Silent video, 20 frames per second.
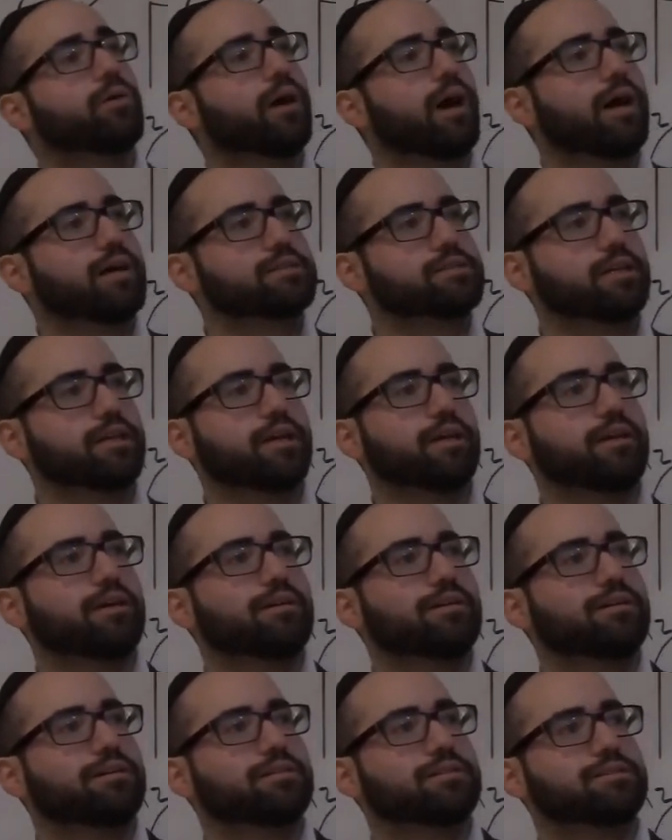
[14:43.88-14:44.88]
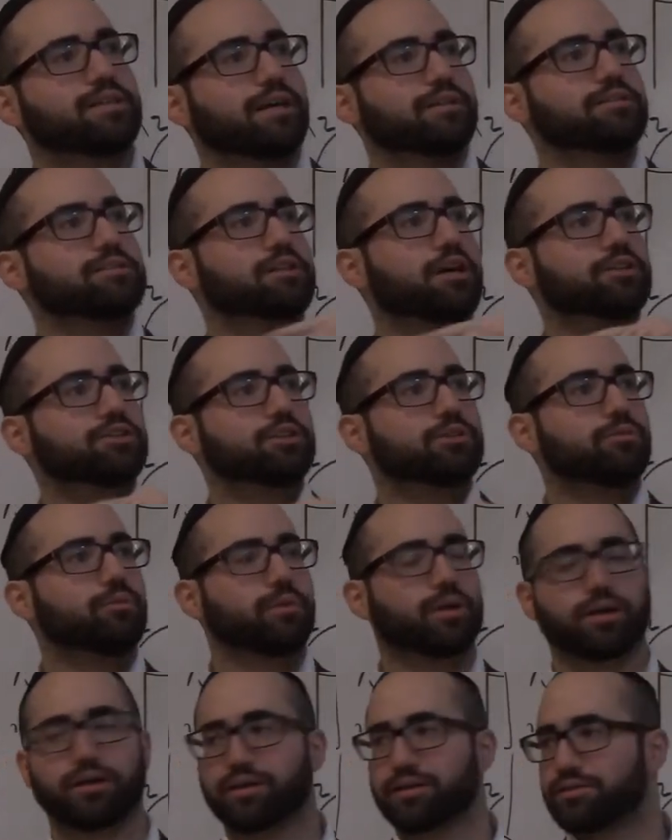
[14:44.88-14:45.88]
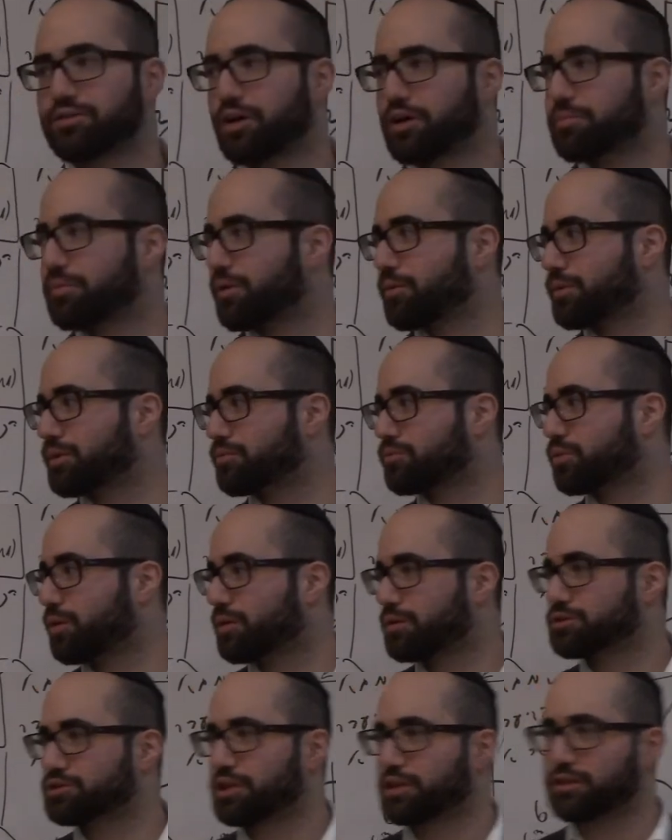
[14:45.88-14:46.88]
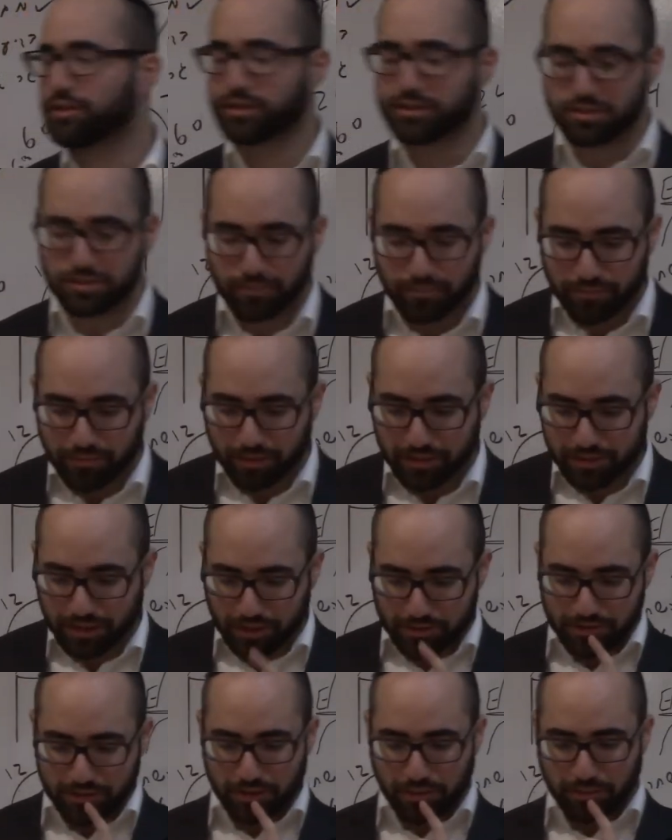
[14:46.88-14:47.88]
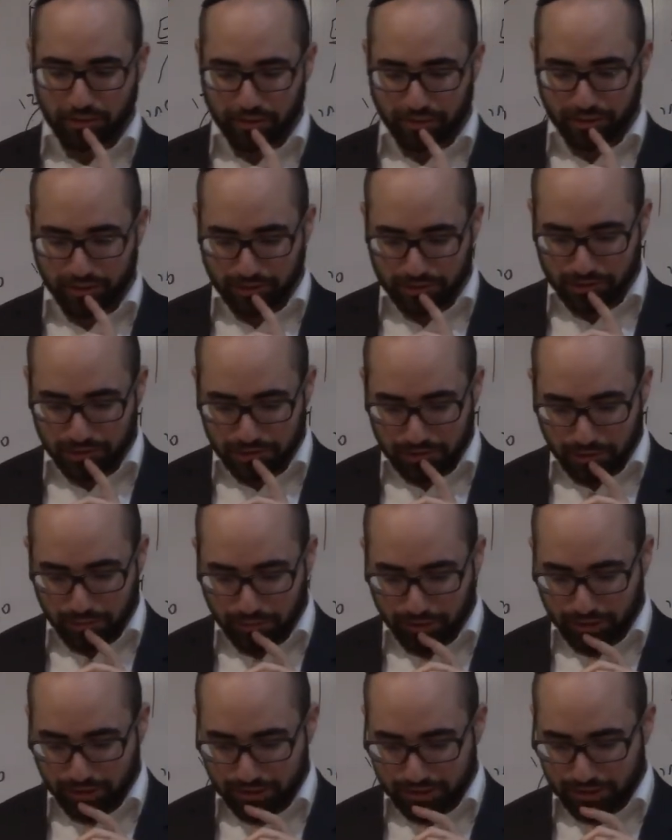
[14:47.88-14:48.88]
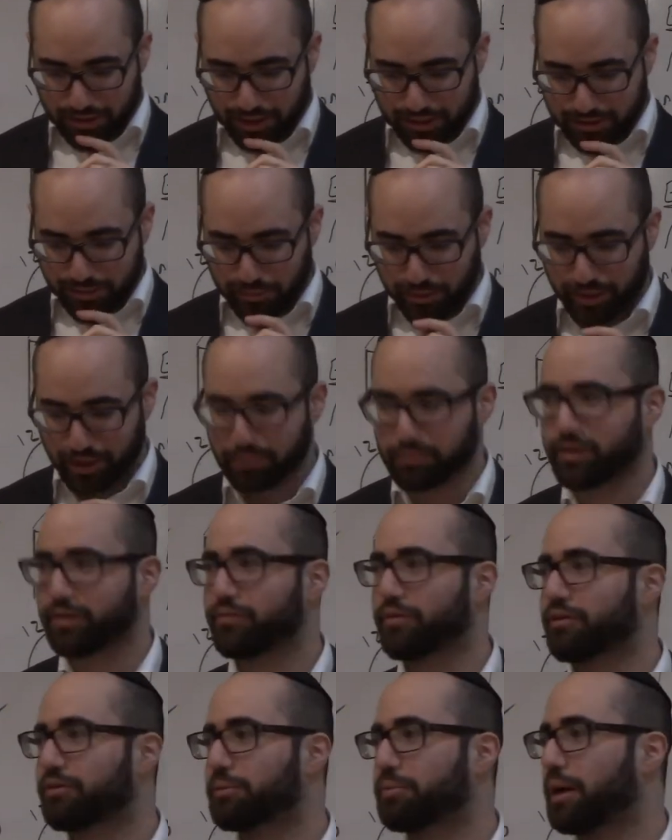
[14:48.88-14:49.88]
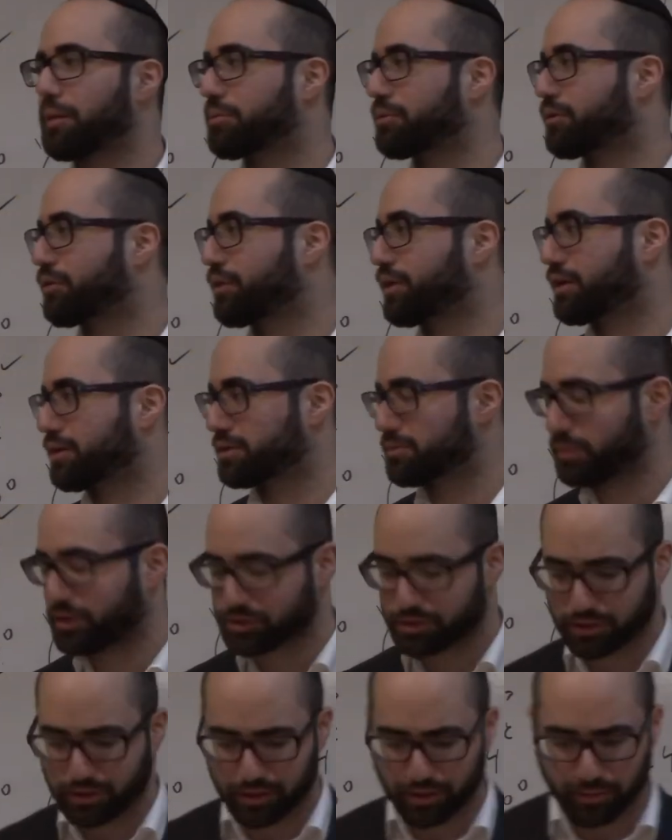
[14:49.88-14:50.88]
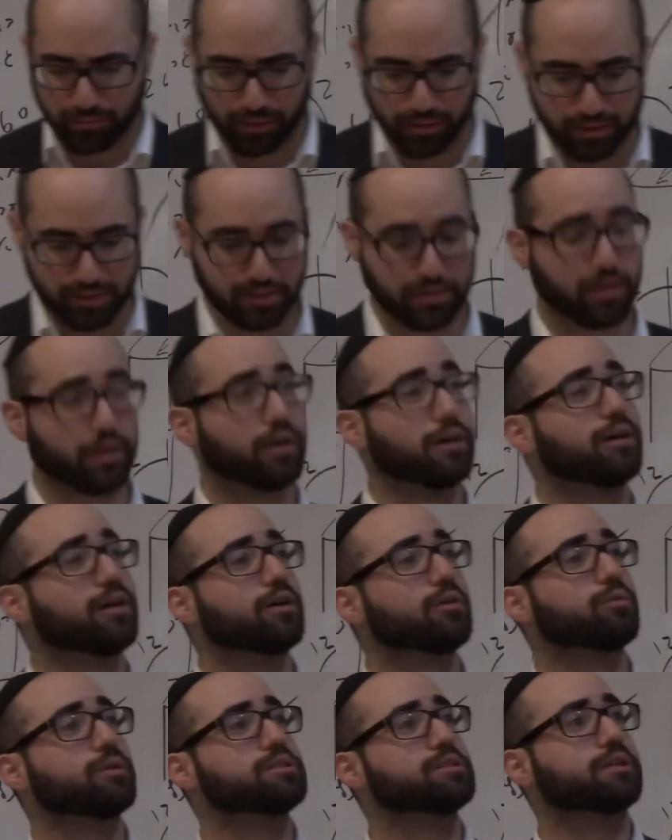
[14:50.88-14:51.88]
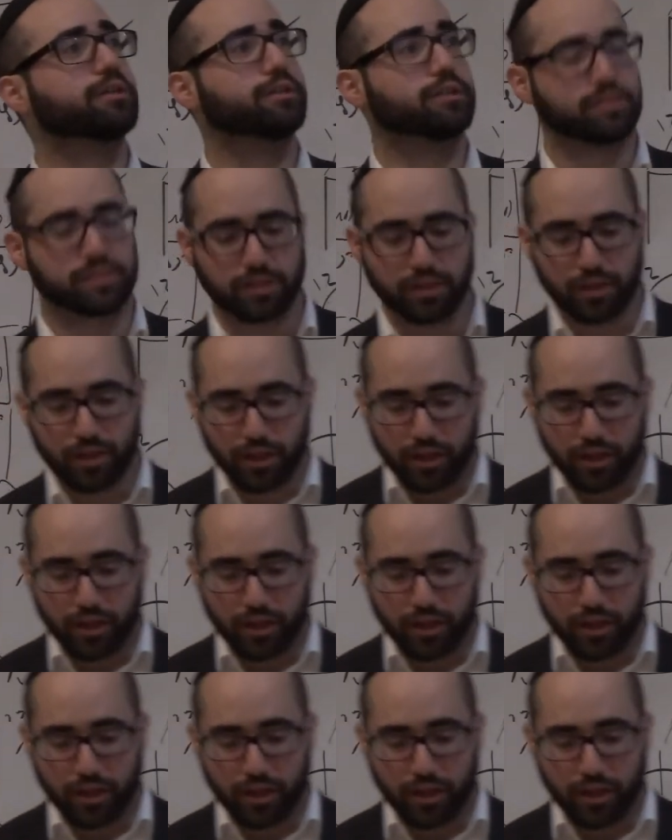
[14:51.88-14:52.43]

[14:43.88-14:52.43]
as a side discussion, we're going to talk about what royal jelly is. It's actually something interesting because that's became a very popular thing, especially amongst uh, recent years.